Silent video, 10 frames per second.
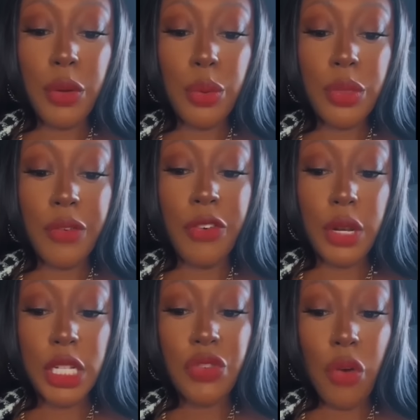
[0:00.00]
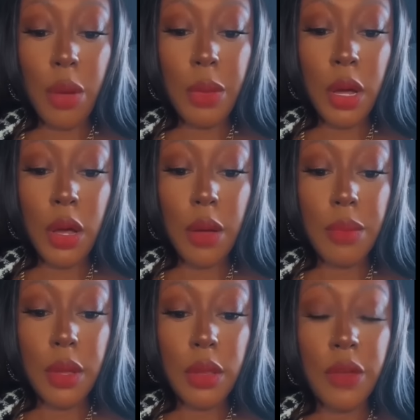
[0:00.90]
How do you apologize for you getting
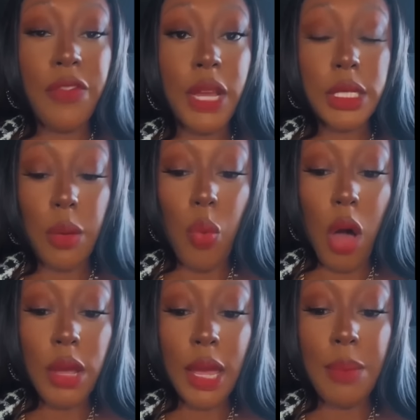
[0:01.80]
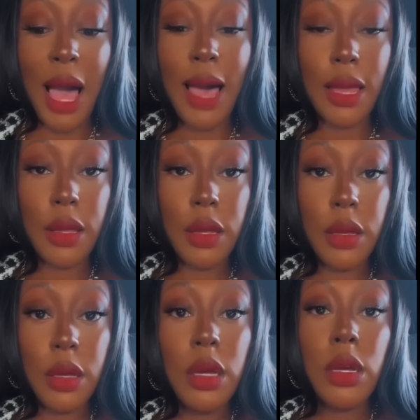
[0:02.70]
threatened? That's crazy. So any
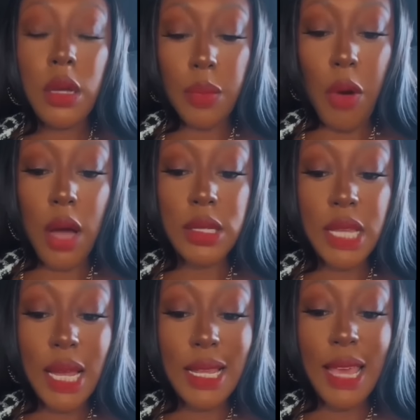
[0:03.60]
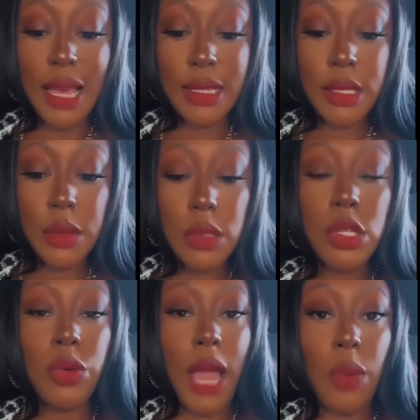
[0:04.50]
damn way, I'm
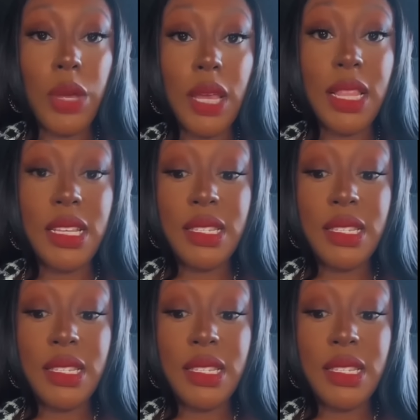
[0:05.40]
done with this.